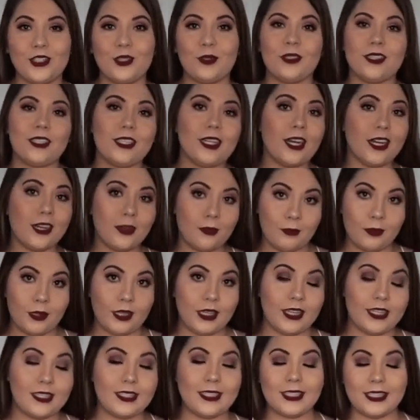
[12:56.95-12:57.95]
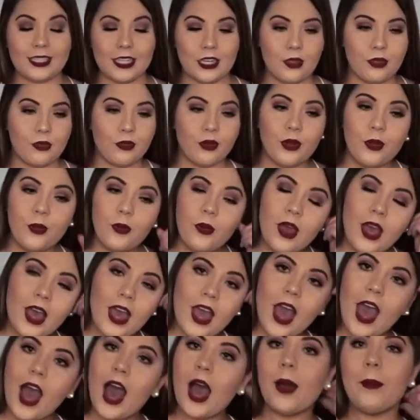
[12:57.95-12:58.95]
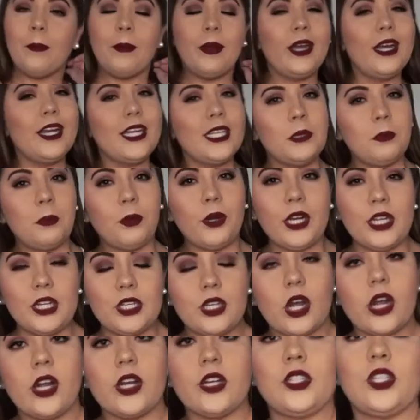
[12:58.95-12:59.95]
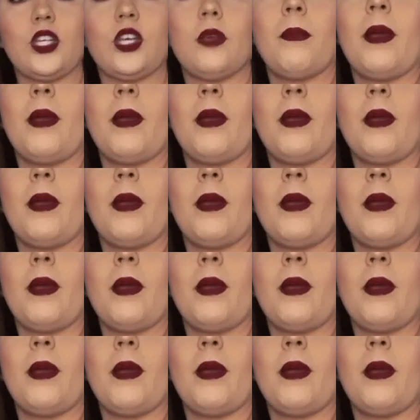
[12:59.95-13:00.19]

So it's not completely see-through, um, but it is pretty dark. So you